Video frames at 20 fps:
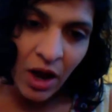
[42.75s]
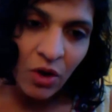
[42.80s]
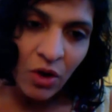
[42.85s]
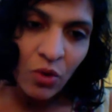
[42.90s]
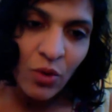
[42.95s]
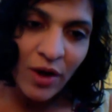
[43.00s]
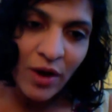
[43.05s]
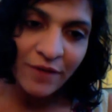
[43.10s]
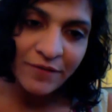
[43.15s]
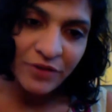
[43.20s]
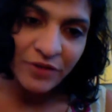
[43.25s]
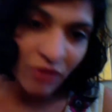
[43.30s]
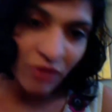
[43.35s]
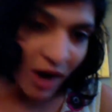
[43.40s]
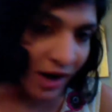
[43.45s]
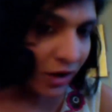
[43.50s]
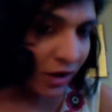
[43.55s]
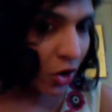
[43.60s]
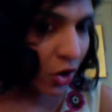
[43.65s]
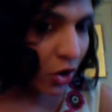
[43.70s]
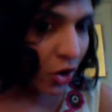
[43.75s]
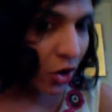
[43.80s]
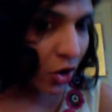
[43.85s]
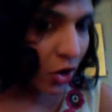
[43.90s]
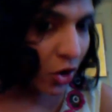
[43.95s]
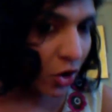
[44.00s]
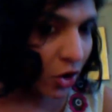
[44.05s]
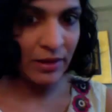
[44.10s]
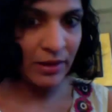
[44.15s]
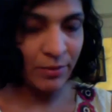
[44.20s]
who have tried
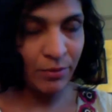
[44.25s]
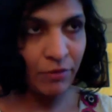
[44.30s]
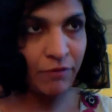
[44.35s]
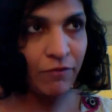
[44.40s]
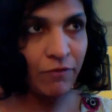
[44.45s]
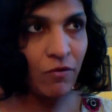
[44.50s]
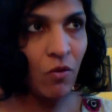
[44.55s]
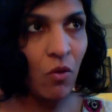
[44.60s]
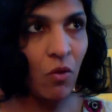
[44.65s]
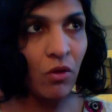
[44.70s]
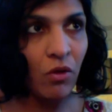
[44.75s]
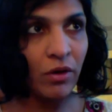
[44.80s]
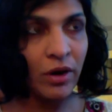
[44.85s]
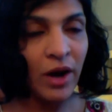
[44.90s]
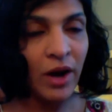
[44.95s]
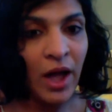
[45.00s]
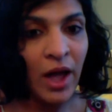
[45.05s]
homeopathy before,